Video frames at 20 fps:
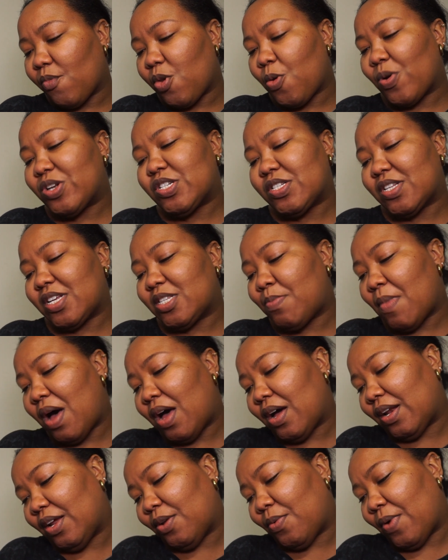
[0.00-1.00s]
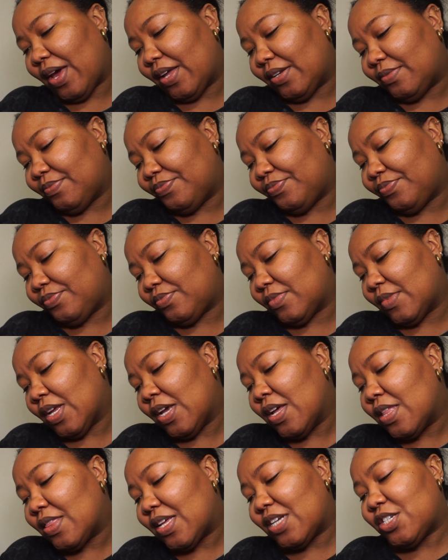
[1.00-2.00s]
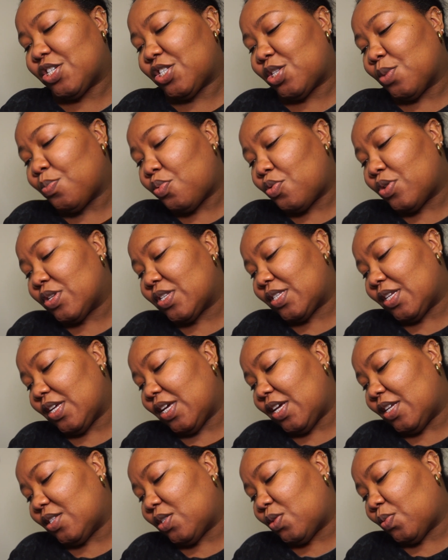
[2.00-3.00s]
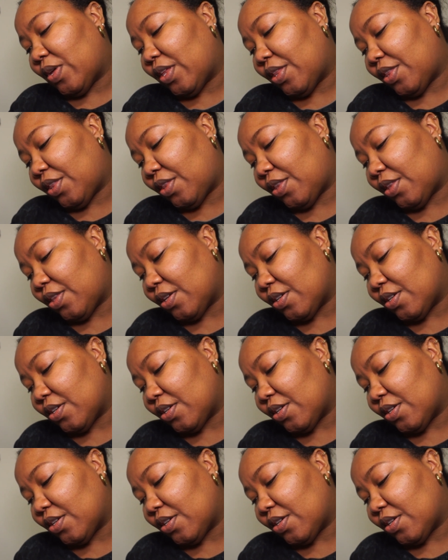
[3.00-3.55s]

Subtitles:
which is a sparkling wine that you're supposed to eat with